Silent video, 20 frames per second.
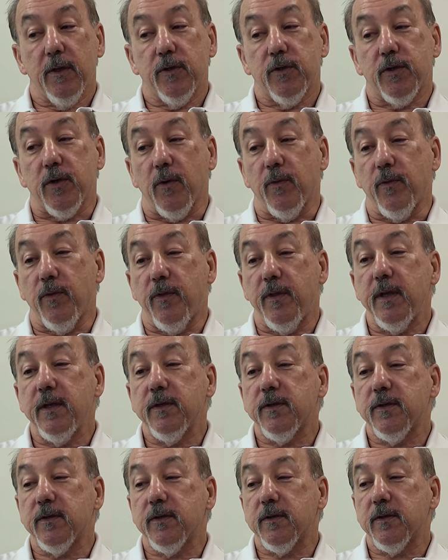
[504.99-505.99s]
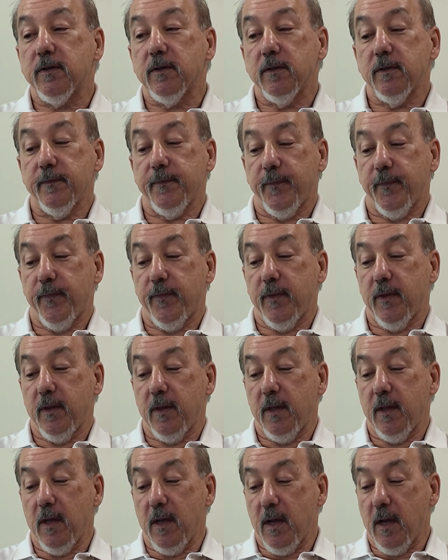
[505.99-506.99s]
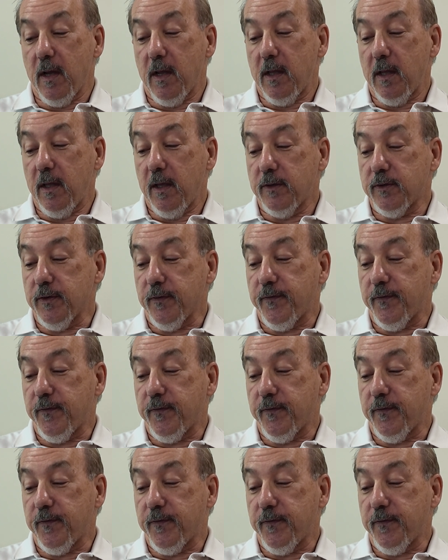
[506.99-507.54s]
So this is